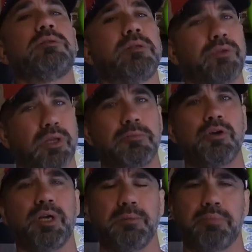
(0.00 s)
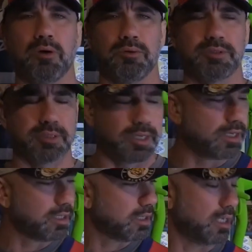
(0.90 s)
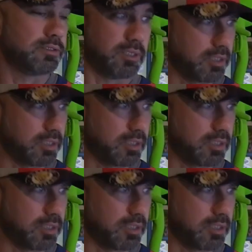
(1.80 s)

it to the community post, to the